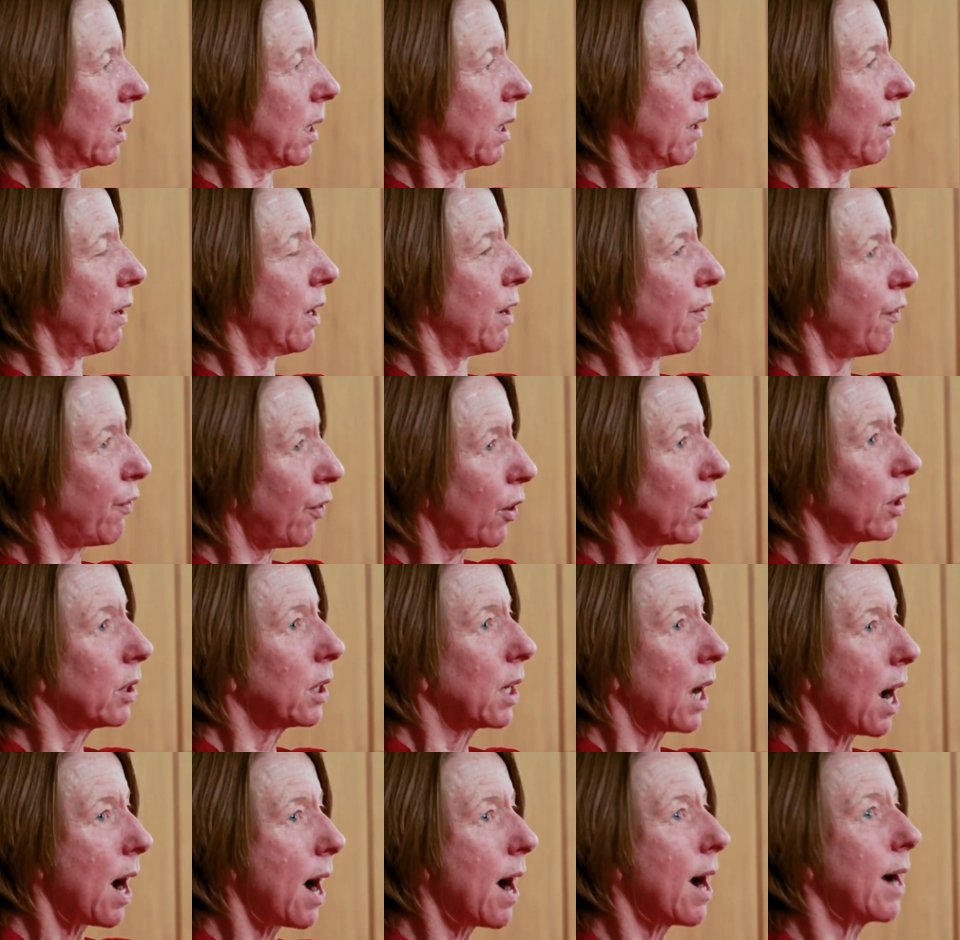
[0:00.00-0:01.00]
that you follow
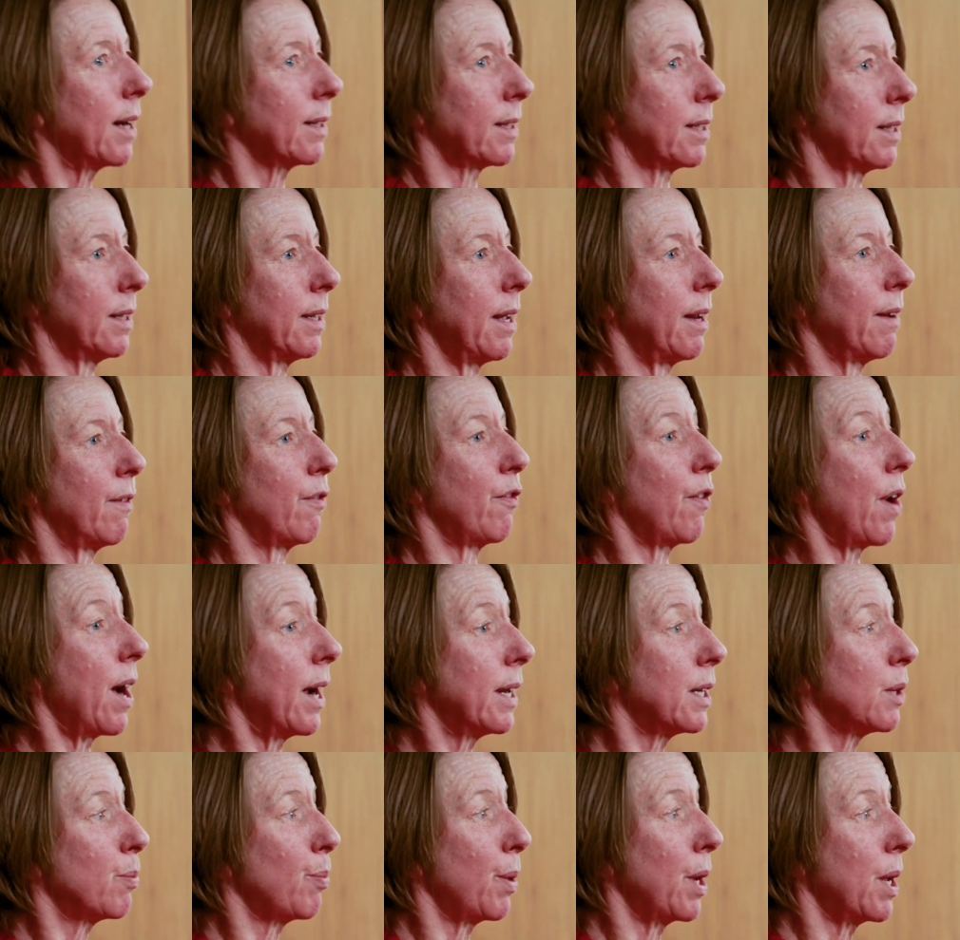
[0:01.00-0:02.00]
your heart and then
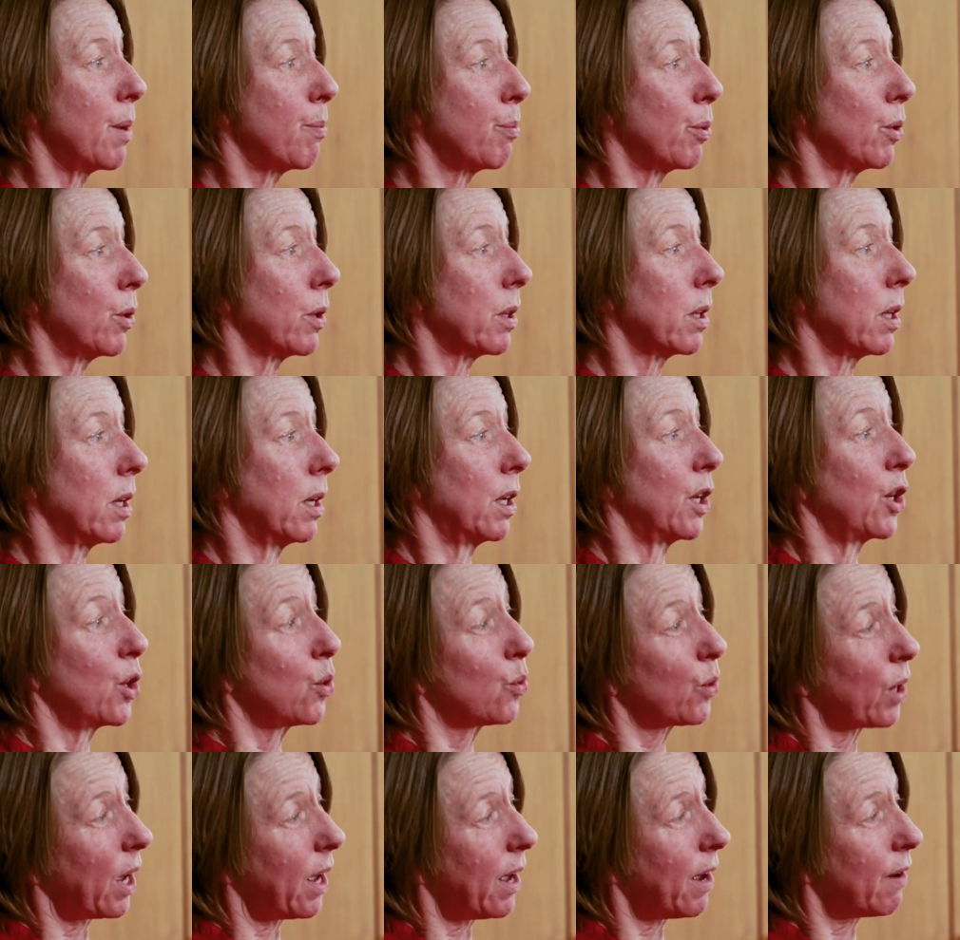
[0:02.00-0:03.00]
find people that
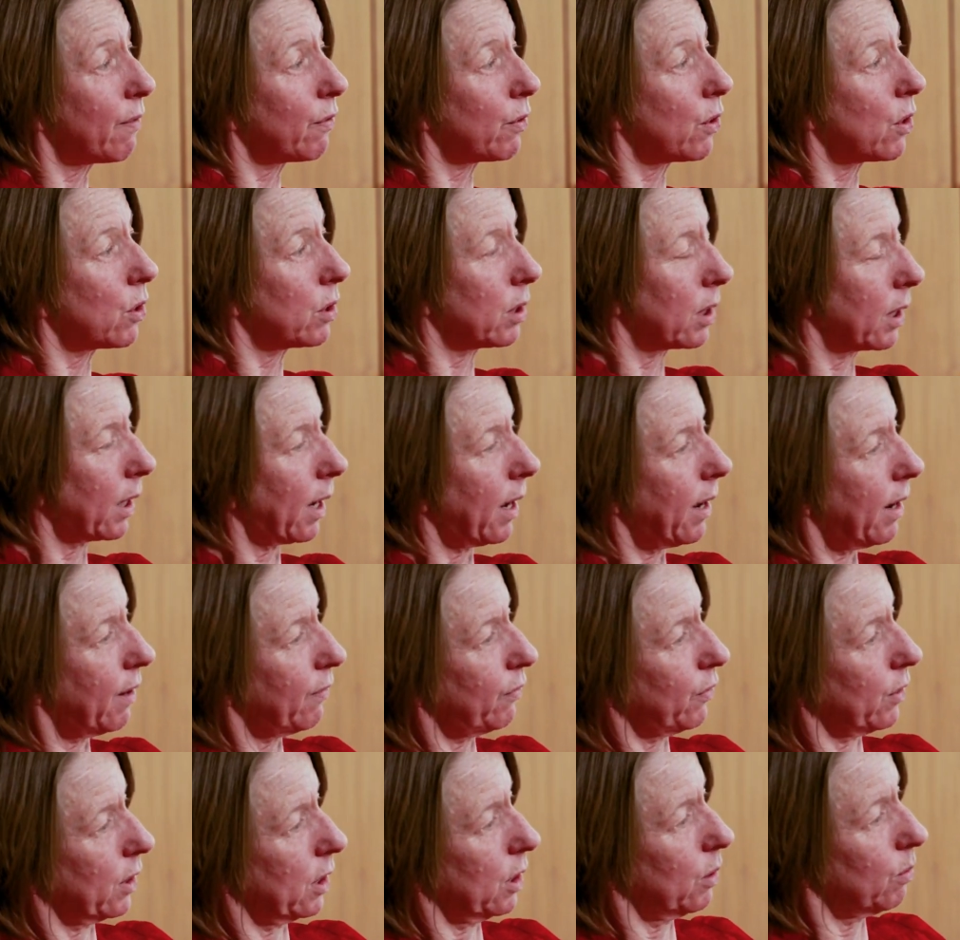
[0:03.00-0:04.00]
you care for and
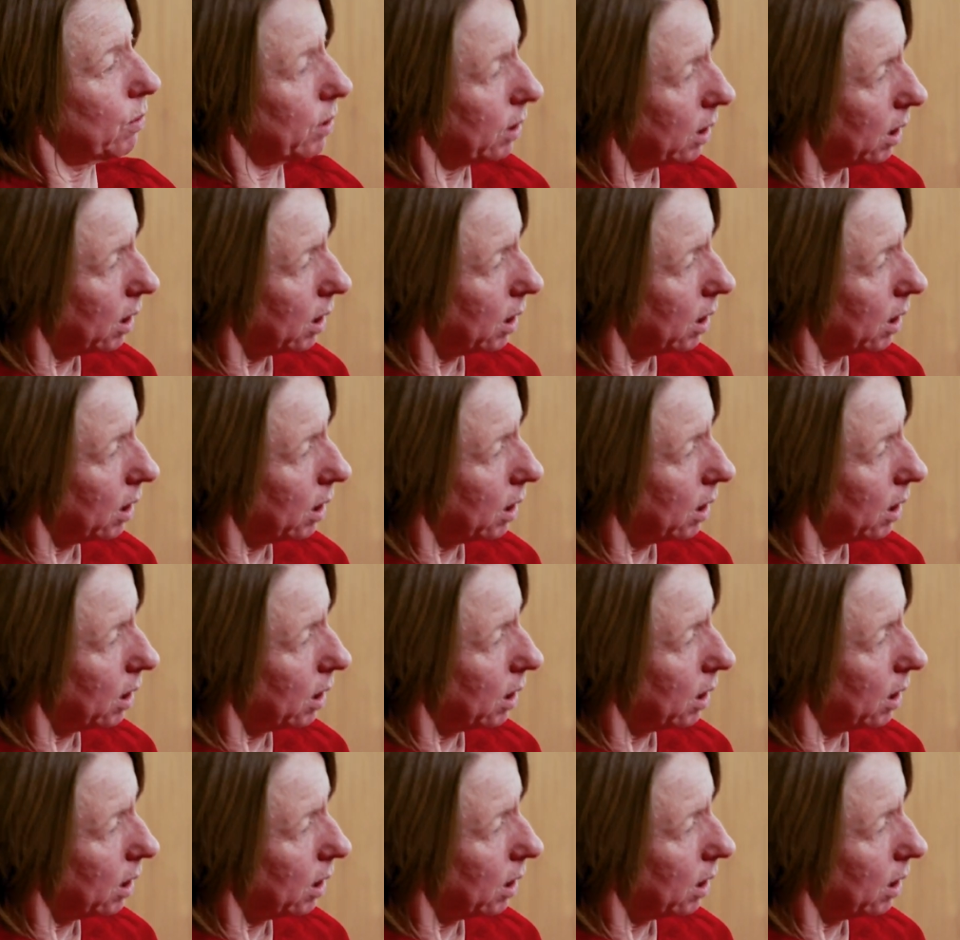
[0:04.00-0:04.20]
care for you.